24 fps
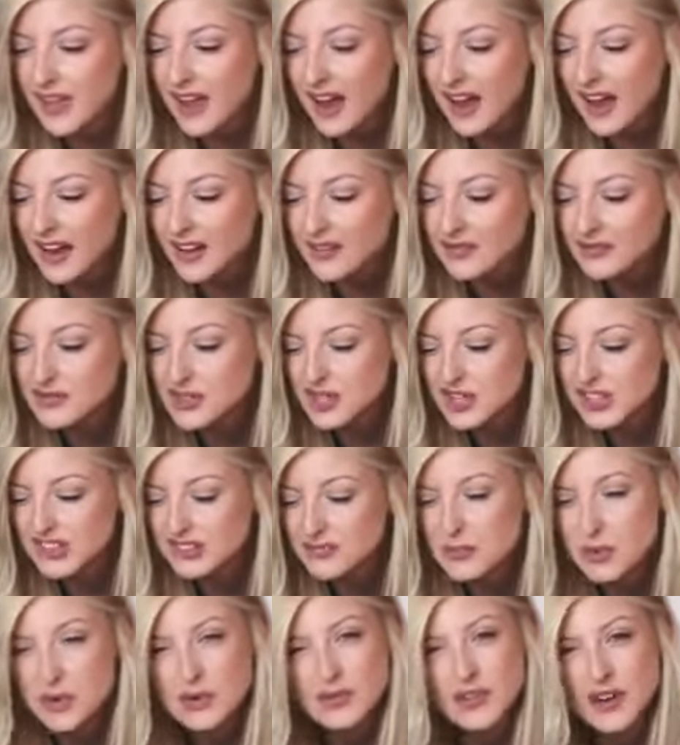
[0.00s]
I've just
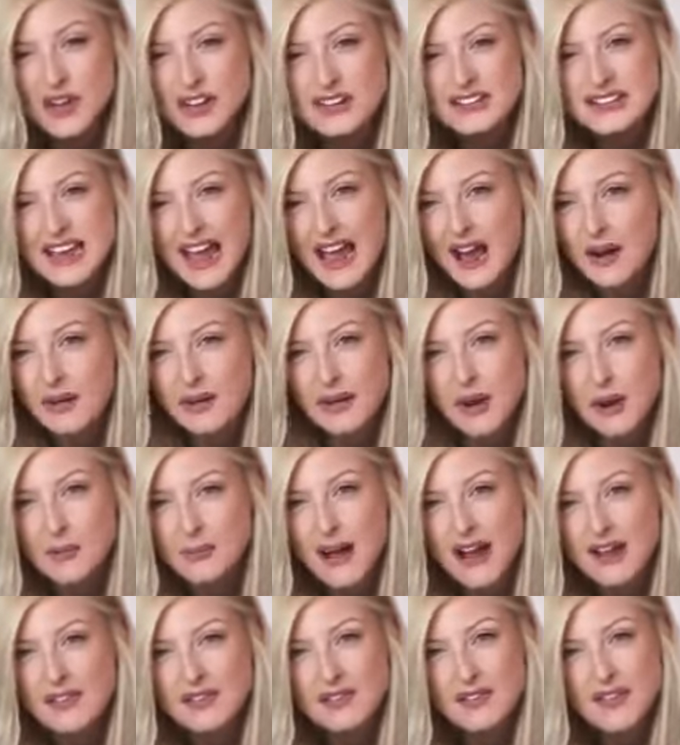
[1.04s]
moved her down on
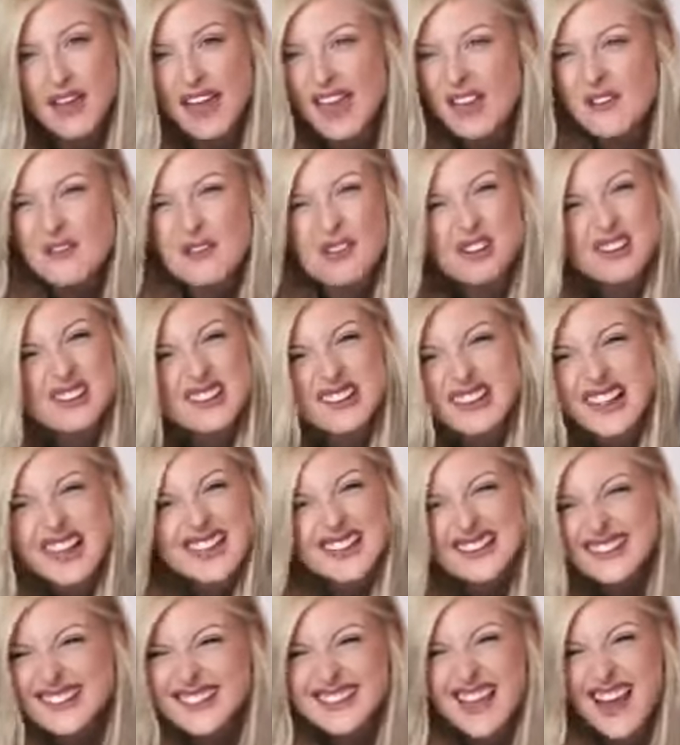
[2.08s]
my favorites
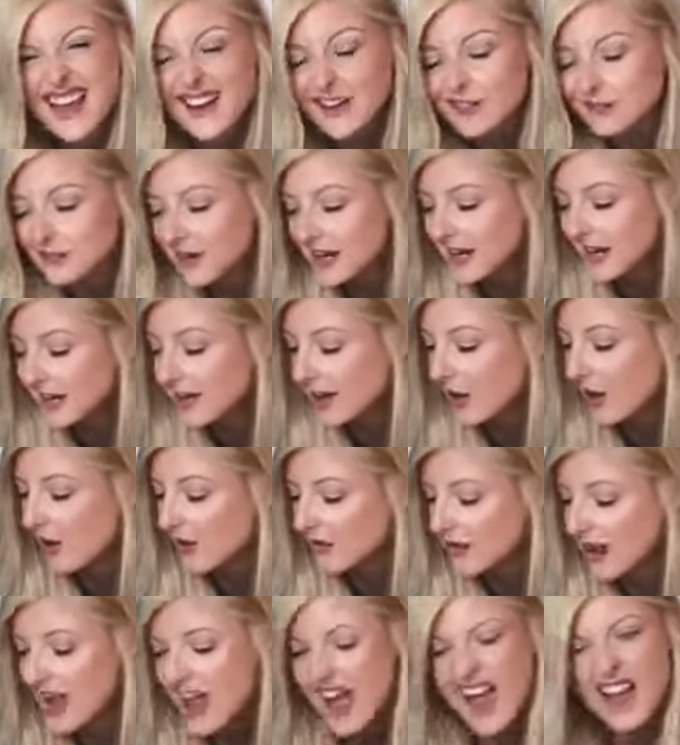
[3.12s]
list. I don't really
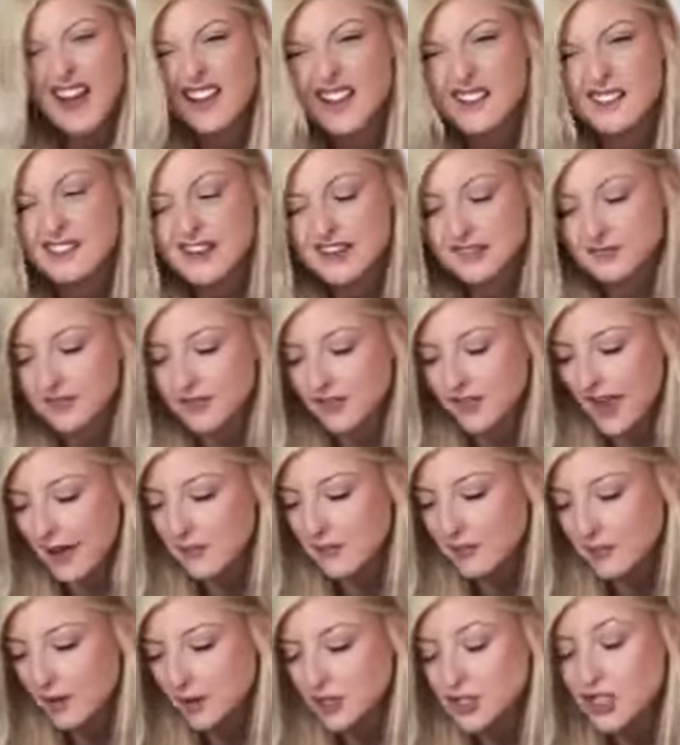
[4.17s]
know. I don't know the reason for
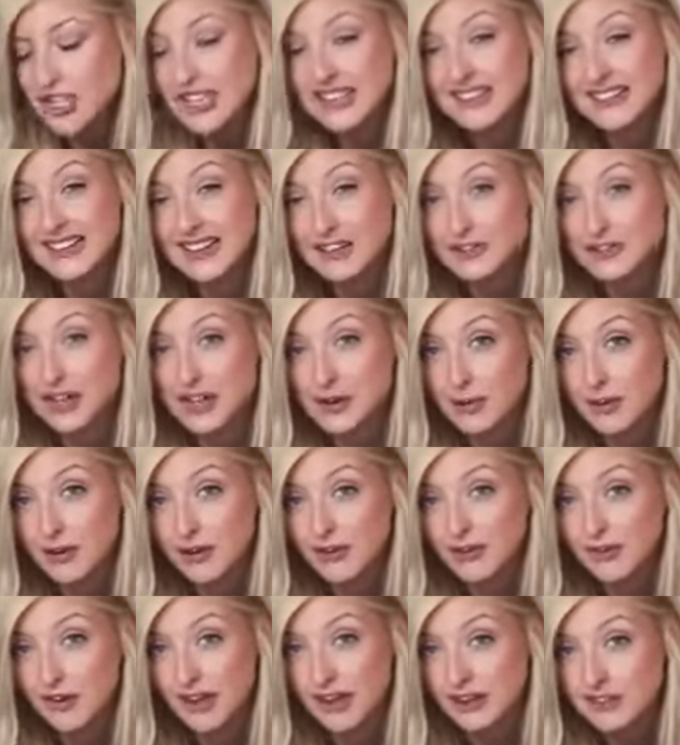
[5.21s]
that, but she is literally
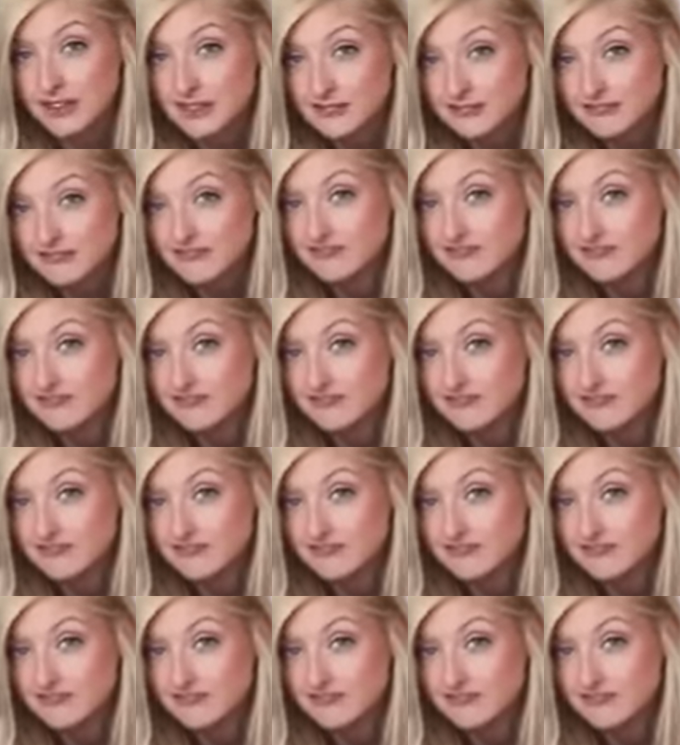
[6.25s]
perfect.